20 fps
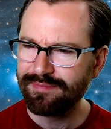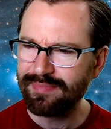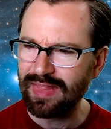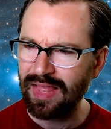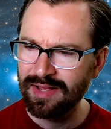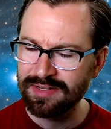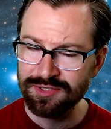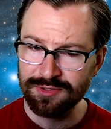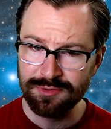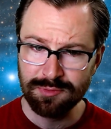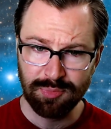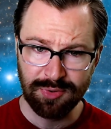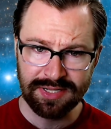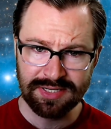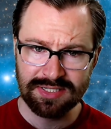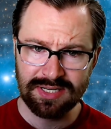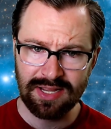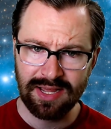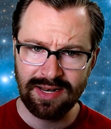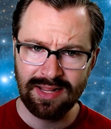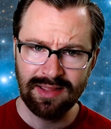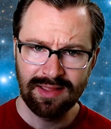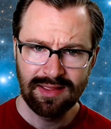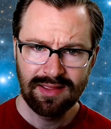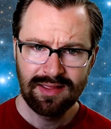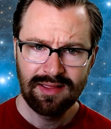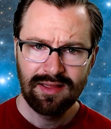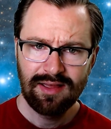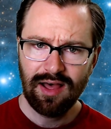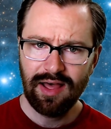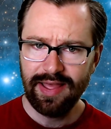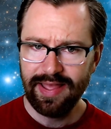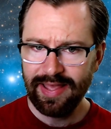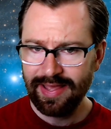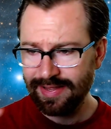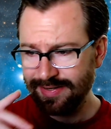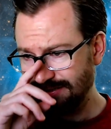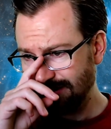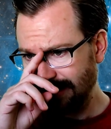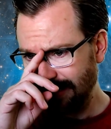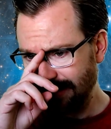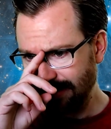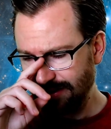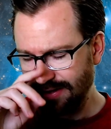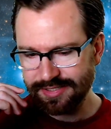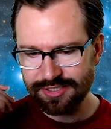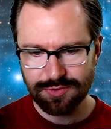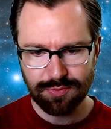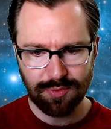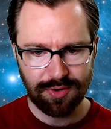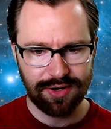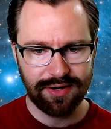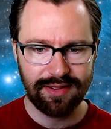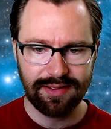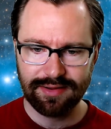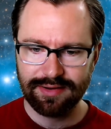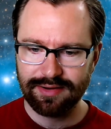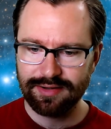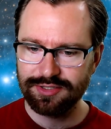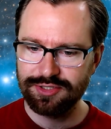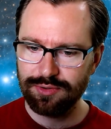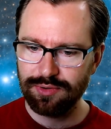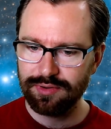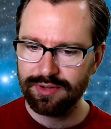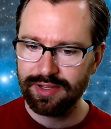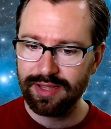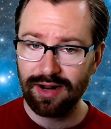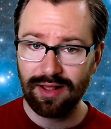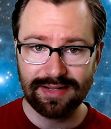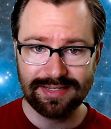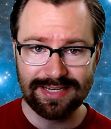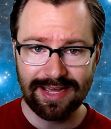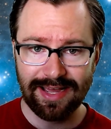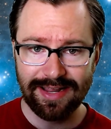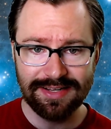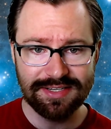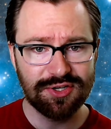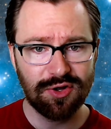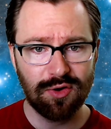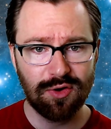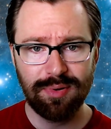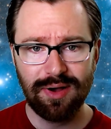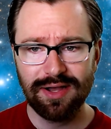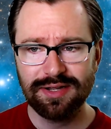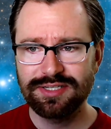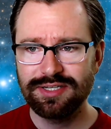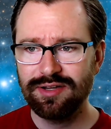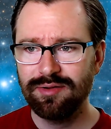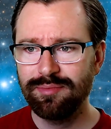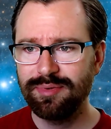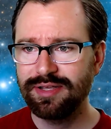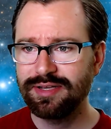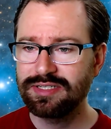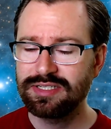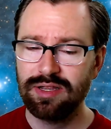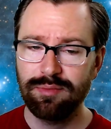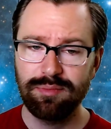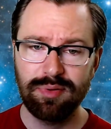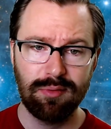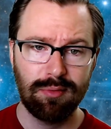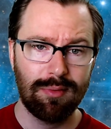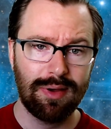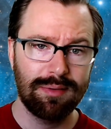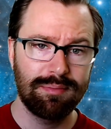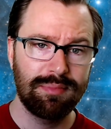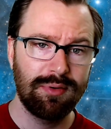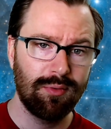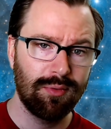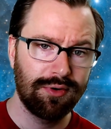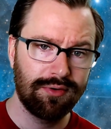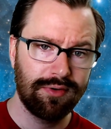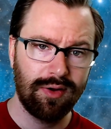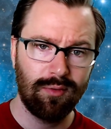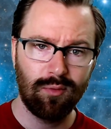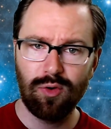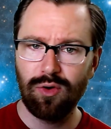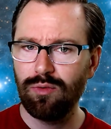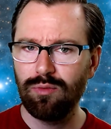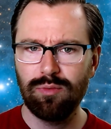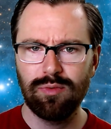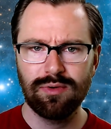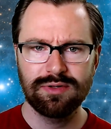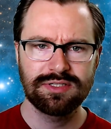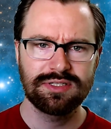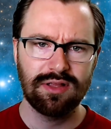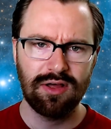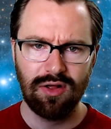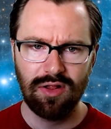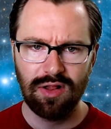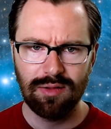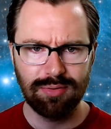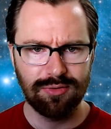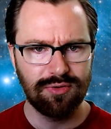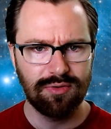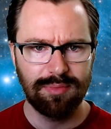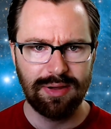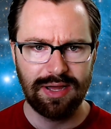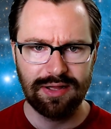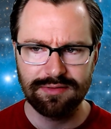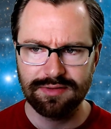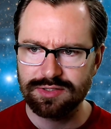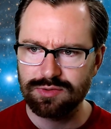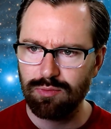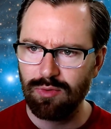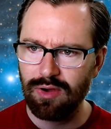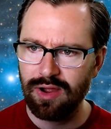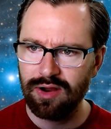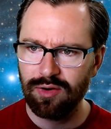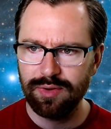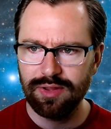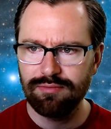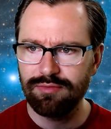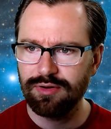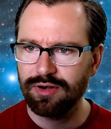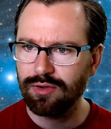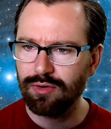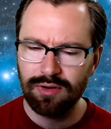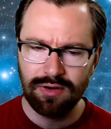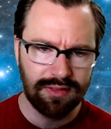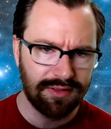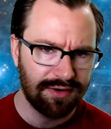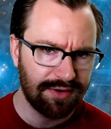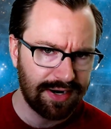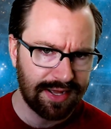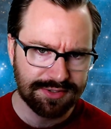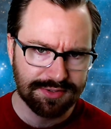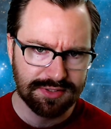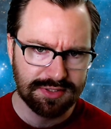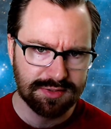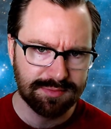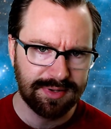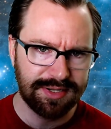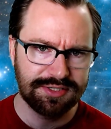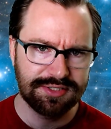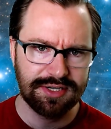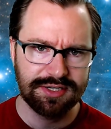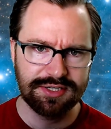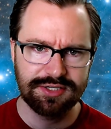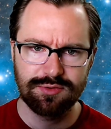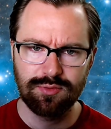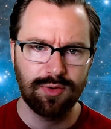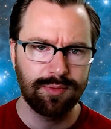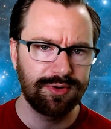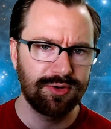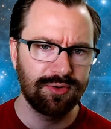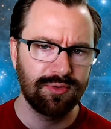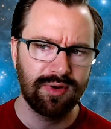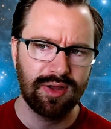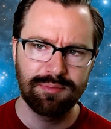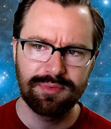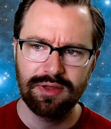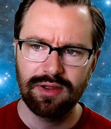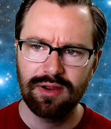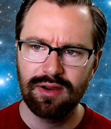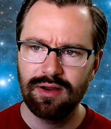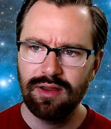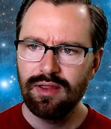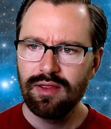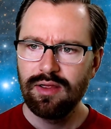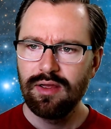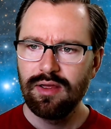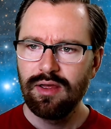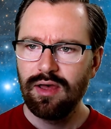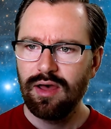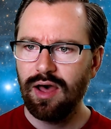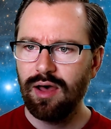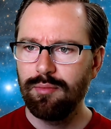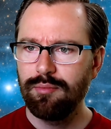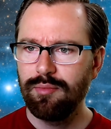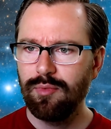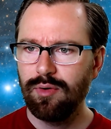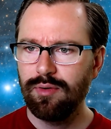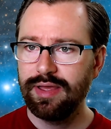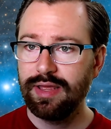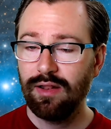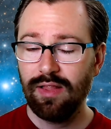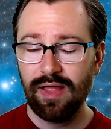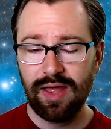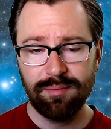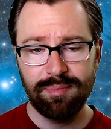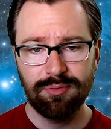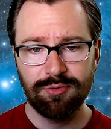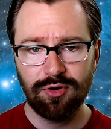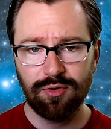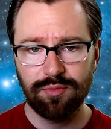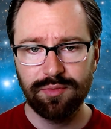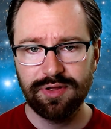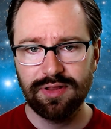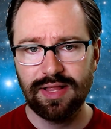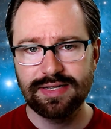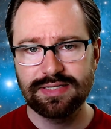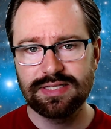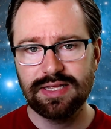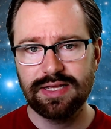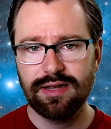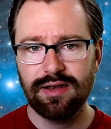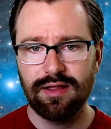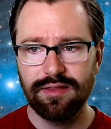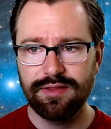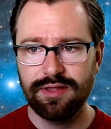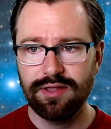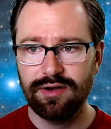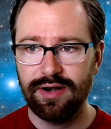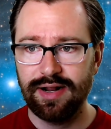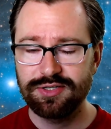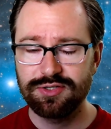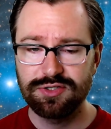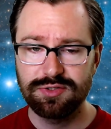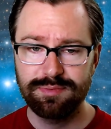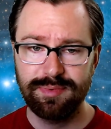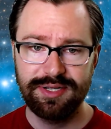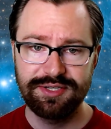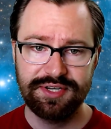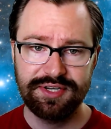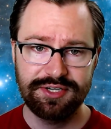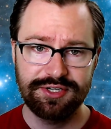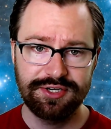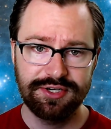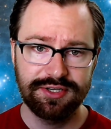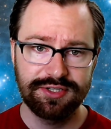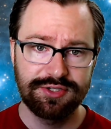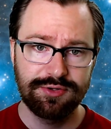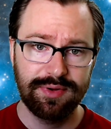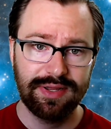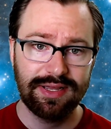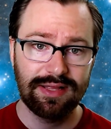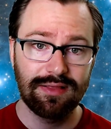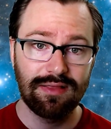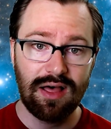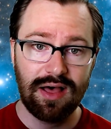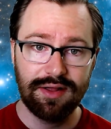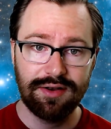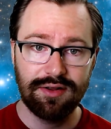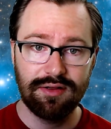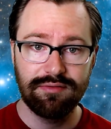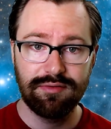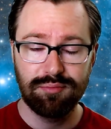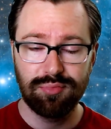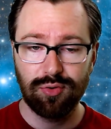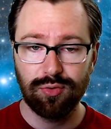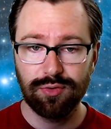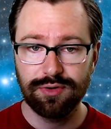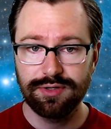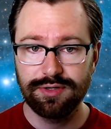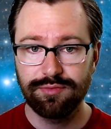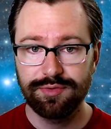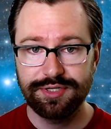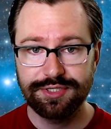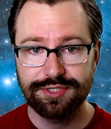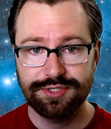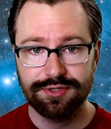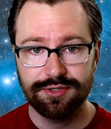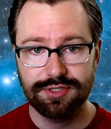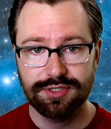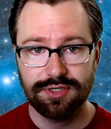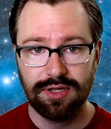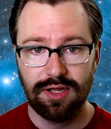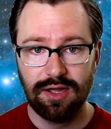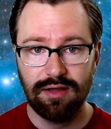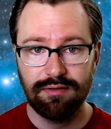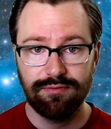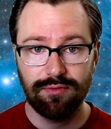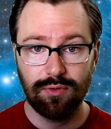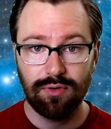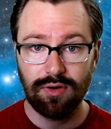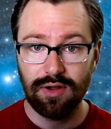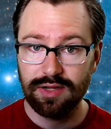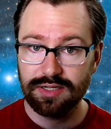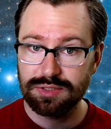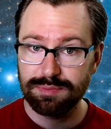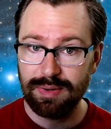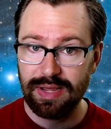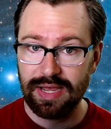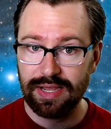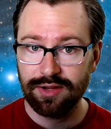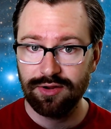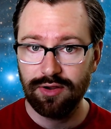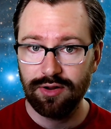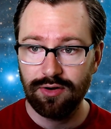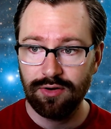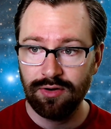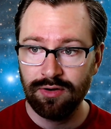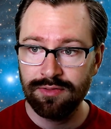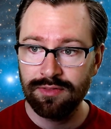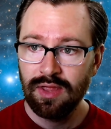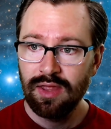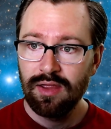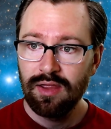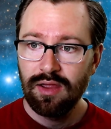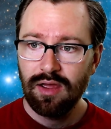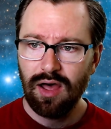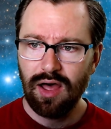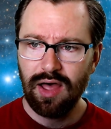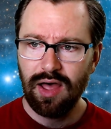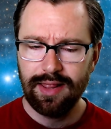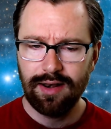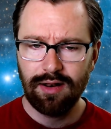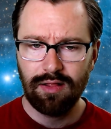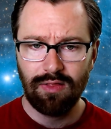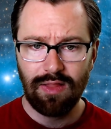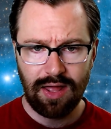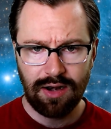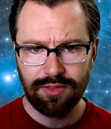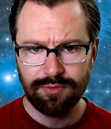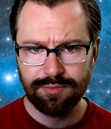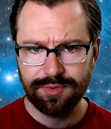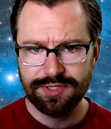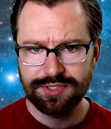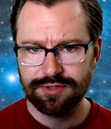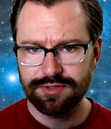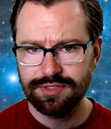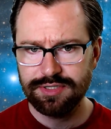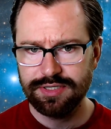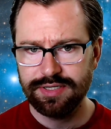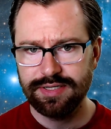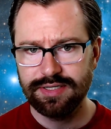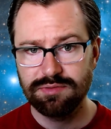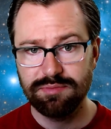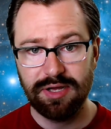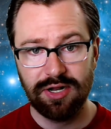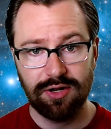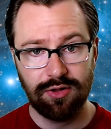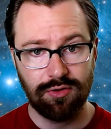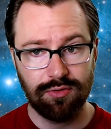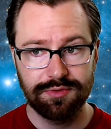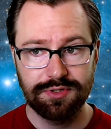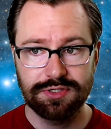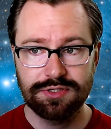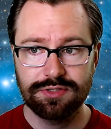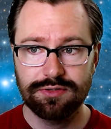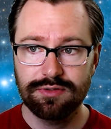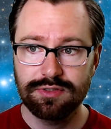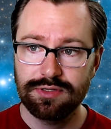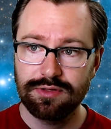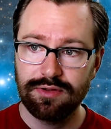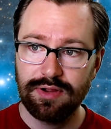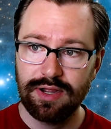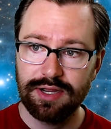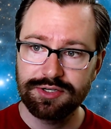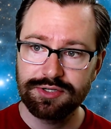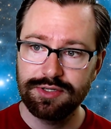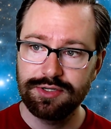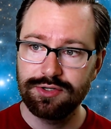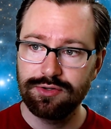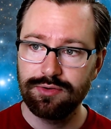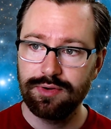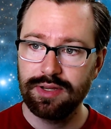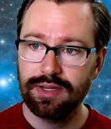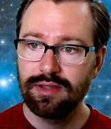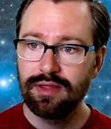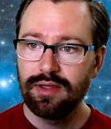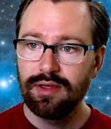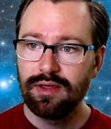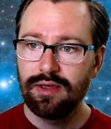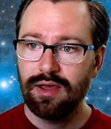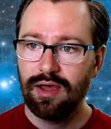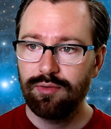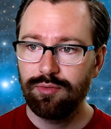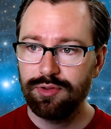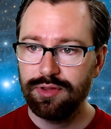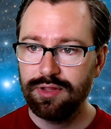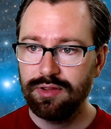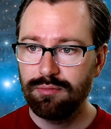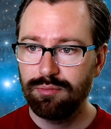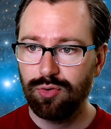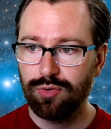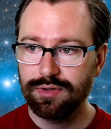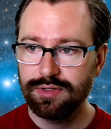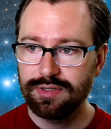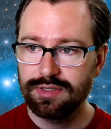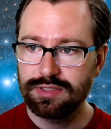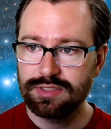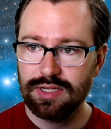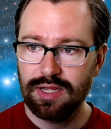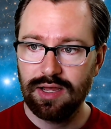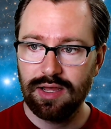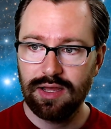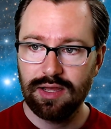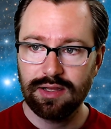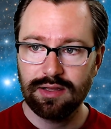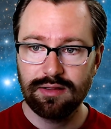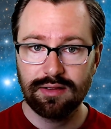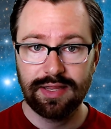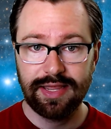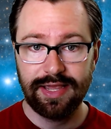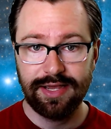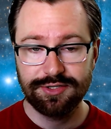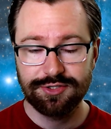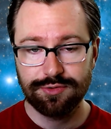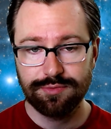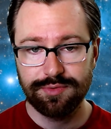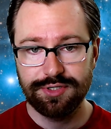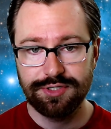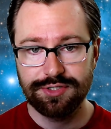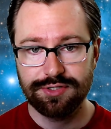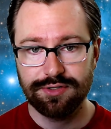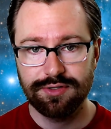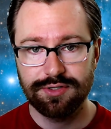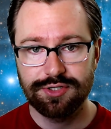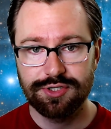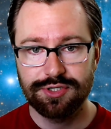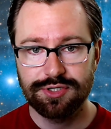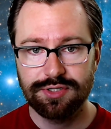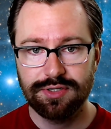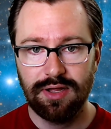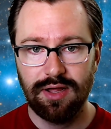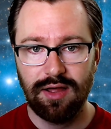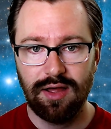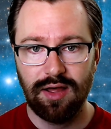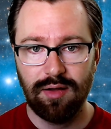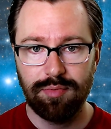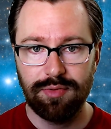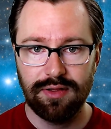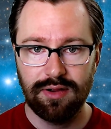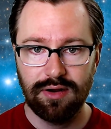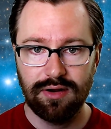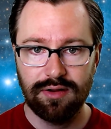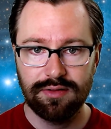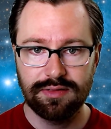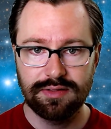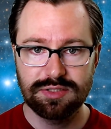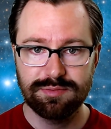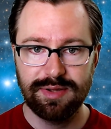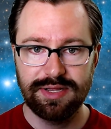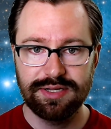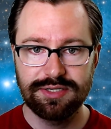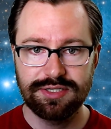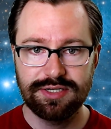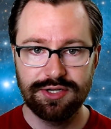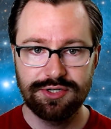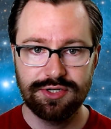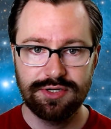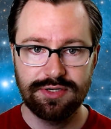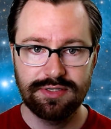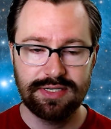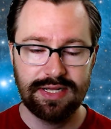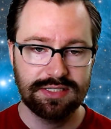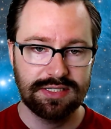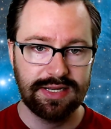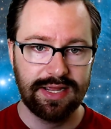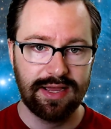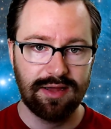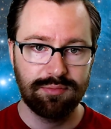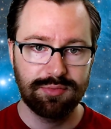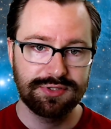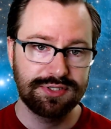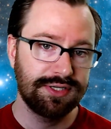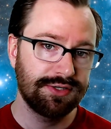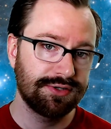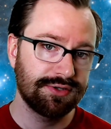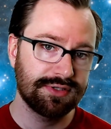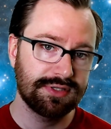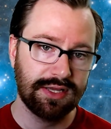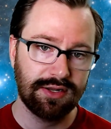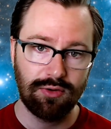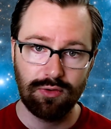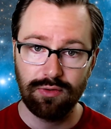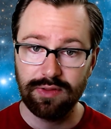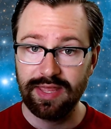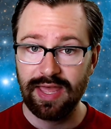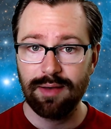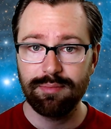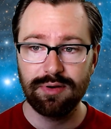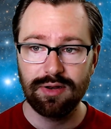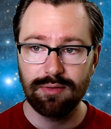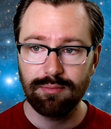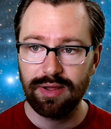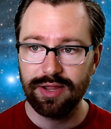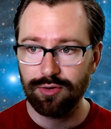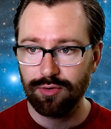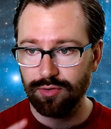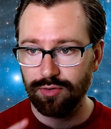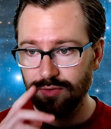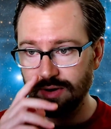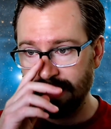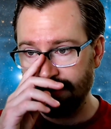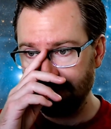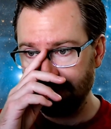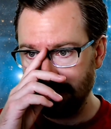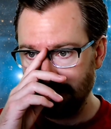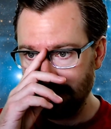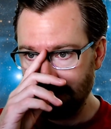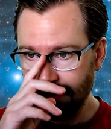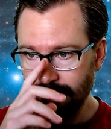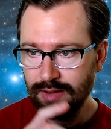Uh, so it's pretty exciting. Uh, and yeah, I just wanted to do a, get on a tiny soapbox here because some people might be wondering, well, what's the hullabaloo about this? Why are we even going to the International Space Station? What are we doing up there? Um, and a lot of people don't realize that uh, the International Space Station is doing a lot of important research uh, for us back here on Earth. Uh, and a lot of the research is medical research. So they're actually doing uh, really important uh, cancer research uh, up there at the space station, testing out procedures that can only happen in microgravity.